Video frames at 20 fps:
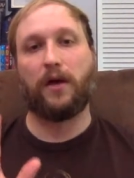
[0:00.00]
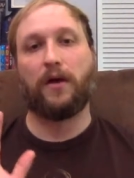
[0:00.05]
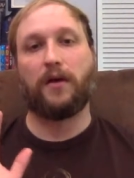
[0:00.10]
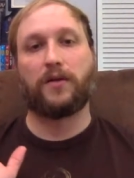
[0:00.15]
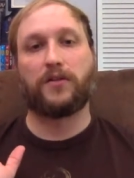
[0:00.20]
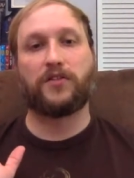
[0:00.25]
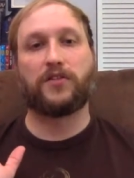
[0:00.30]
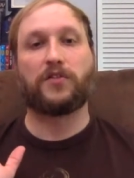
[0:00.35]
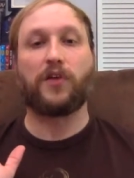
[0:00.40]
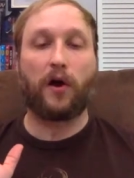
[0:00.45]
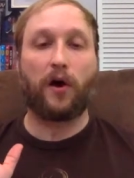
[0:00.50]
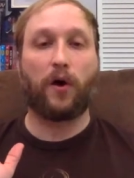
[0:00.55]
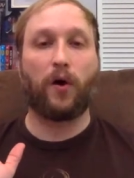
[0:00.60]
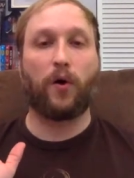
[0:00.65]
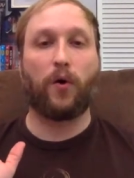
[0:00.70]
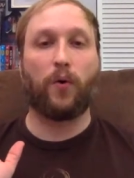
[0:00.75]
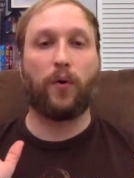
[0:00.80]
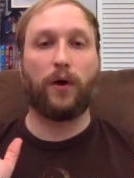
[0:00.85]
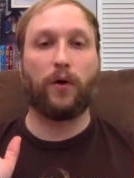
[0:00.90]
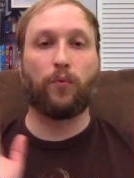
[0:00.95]

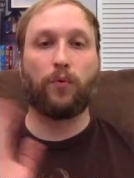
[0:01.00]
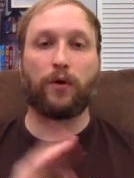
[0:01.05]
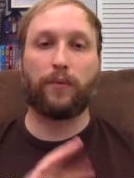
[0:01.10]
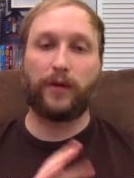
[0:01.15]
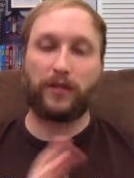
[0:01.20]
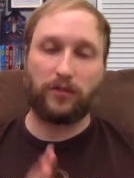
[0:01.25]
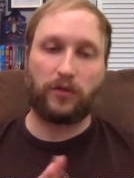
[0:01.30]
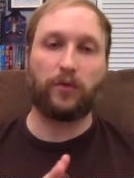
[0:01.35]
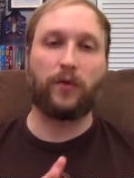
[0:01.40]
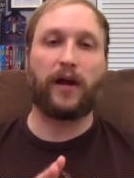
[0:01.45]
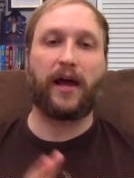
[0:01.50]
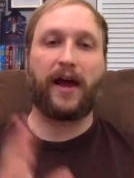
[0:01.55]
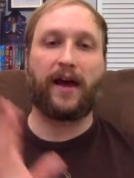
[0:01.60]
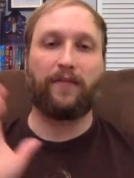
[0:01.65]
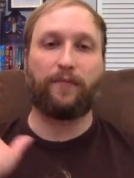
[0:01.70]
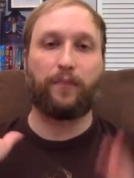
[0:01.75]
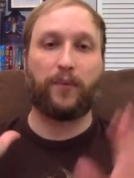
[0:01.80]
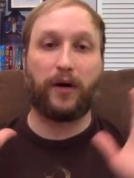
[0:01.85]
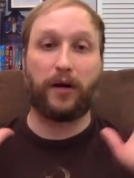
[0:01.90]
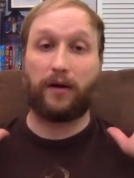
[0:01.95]
So it would have been two and a
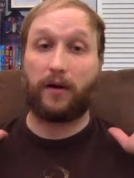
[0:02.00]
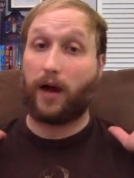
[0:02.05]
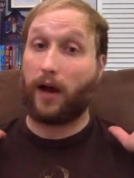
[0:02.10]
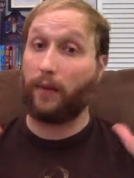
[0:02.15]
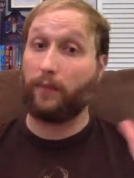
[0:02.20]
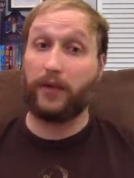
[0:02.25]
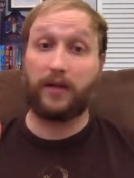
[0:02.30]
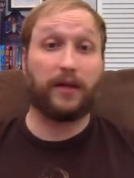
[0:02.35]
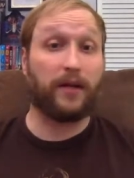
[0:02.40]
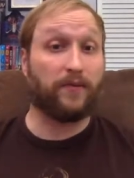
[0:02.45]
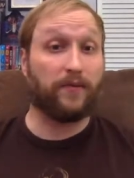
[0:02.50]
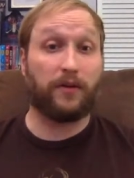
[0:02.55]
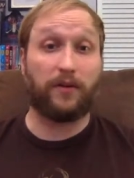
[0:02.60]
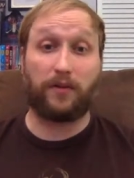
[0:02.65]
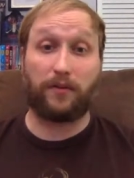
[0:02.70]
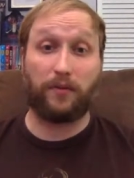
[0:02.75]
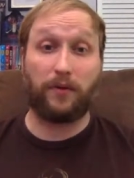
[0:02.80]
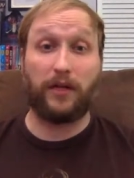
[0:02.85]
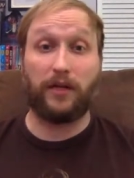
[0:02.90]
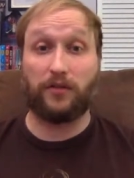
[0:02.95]
half, but I'm going to give it a
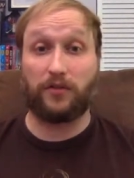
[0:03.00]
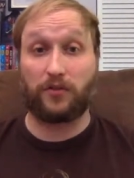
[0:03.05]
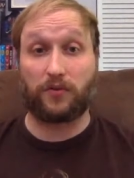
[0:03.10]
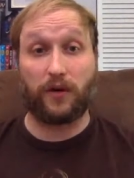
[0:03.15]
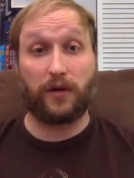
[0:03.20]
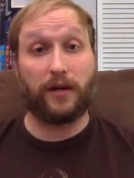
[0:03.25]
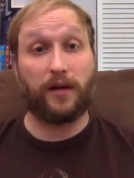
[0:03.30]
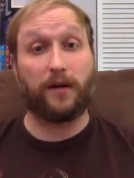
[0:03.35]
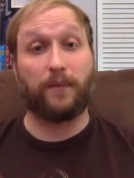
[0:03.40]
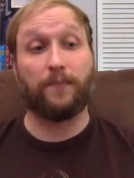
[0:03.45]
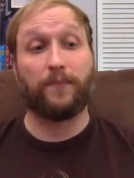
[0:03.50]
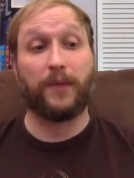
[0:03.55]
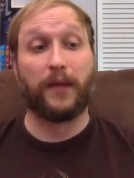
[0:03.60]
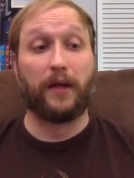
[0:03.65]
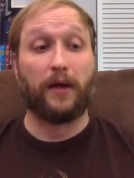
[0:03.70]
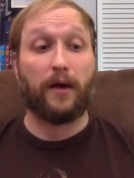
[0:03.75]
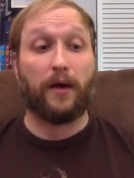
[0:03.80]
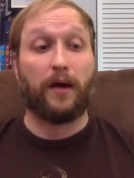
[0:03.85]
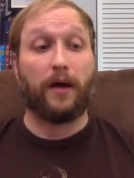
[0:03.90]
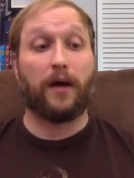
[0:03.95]
three straight up.
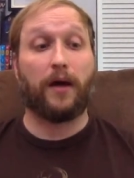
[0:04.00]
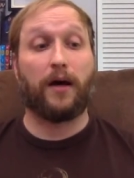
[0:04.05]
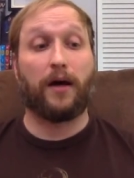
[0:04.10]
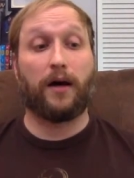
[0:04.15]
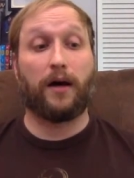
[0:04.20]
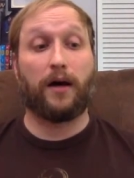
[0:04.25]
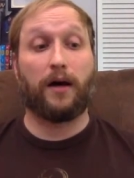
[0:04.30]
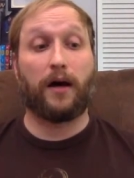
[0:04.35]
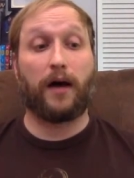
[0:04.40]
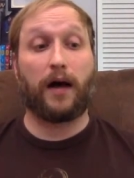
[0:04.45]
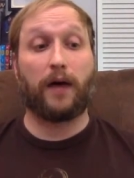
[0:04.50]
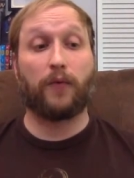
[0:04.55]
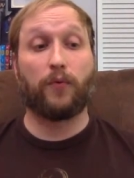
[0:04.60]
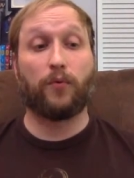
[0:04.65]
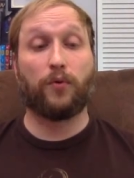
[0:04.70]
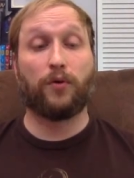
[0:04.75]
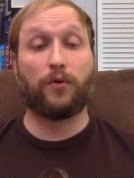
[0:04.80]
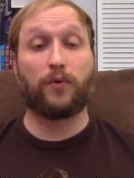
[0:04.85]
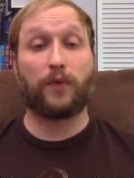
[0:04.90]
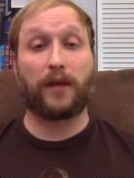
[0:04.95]
Uh, I
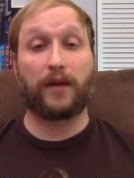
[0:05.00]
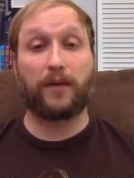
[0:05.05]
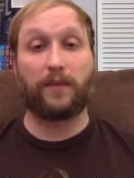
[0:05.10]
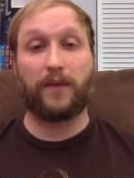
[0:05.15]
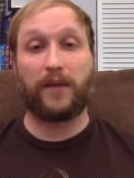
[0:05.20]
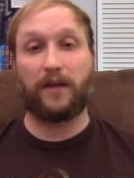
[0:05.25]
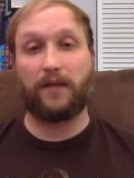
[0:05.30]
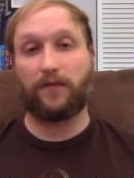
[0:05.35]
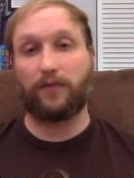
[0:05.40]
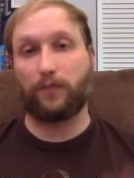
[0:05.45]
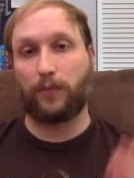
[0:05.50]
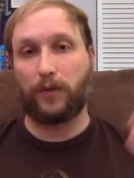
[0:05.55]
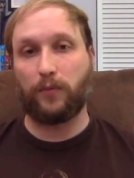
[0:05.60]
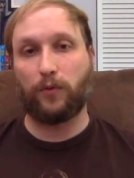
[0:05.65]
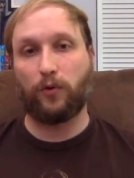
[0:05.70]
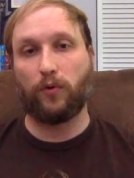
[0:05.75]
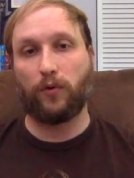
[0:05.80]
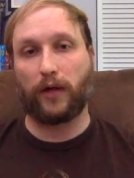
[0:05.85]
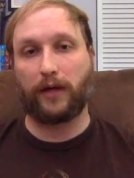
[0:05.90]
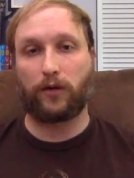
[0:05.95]
would recommend it for
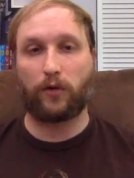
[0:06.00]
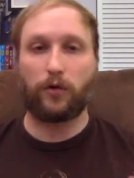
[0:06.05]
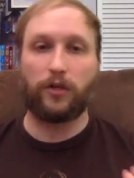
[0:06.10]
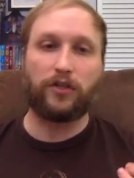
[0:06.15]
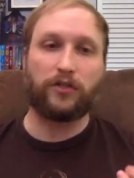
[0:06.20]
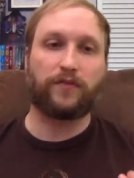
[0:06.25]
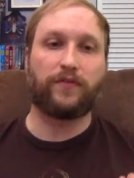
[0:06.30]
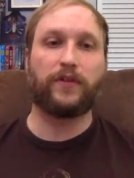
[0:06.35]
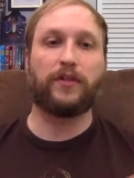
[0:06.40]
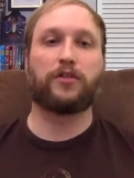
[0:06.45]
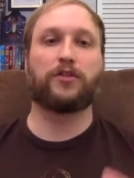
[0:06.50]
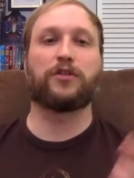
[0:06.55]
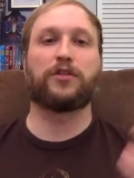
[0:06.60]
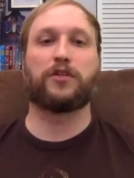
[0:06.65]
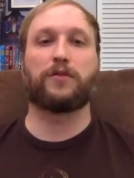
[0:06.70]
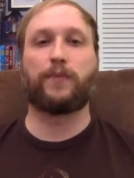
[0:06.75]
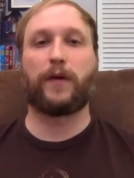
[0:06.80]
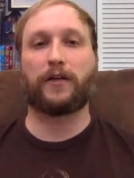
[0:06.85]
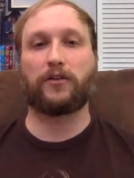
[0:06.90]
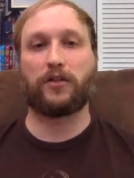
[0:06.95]
people who like creature features,
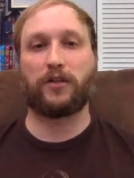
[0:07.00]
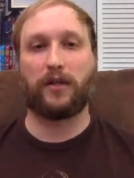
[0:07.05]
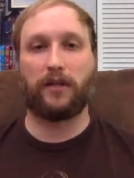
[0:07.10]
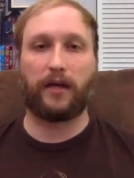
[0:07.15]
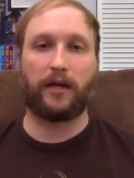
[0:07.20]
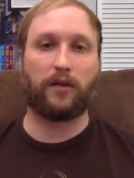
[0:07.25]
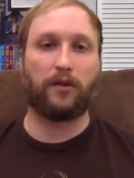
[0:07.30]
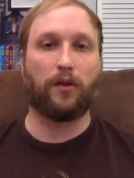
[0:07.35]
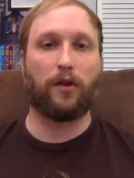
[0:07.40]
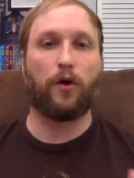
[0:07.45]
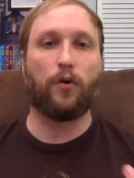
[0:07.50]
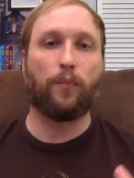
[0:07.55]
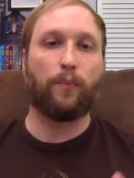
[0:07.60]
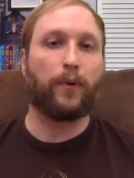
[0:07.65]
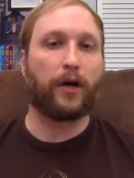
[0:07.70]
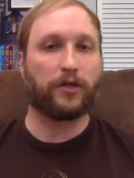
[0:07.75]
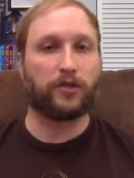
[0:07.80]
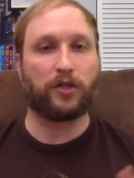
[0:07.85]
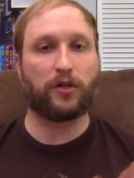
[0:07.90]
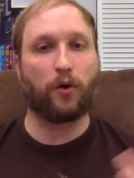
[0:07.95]
especially like low
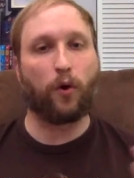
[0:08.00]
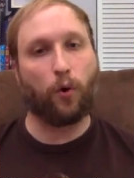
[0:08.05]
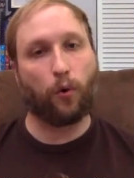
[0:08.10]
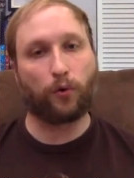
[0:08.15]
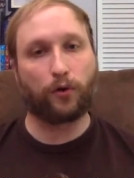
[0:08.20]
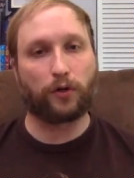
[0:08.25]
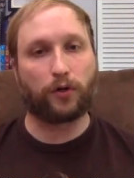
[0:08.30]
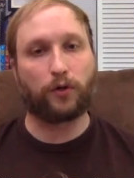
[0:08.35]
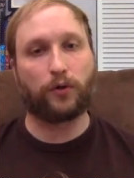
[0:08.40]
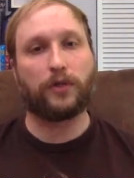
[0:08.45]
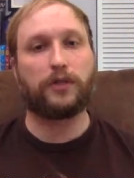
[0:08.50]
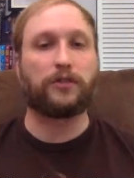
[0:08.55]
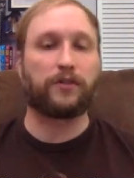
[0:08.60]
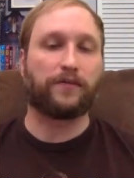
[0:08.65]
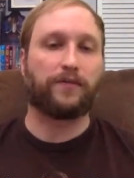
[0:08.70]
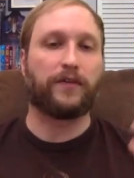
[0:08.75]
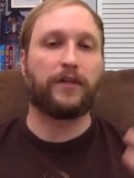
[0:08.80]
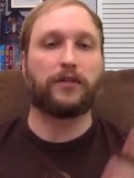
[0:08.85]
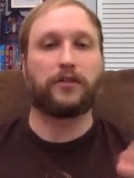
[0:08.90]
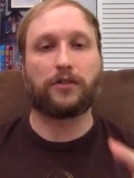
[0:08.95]
budget, older
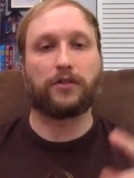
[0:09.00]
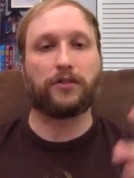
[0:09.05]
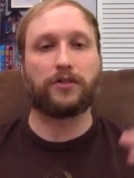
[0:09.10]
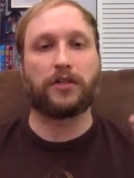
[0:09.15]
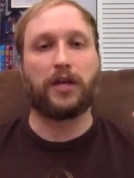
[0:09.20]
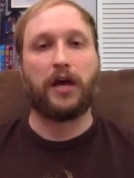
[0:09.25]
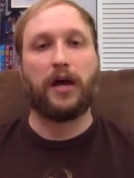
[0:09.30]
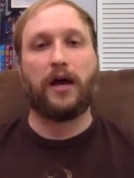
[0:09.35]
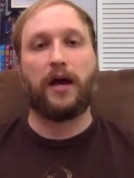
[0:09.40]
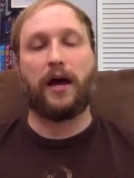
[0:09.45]
creature features.